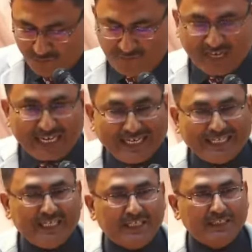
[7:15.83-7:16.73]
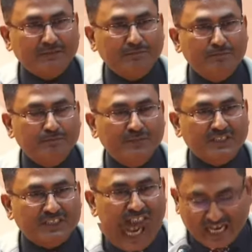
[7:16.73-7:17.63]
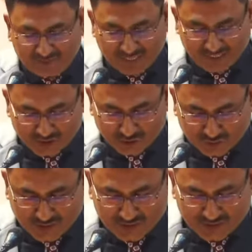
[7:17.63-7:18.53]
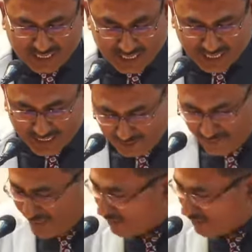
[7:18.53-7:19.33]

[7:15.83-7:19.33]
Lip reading: faculty, staff and students, I heartily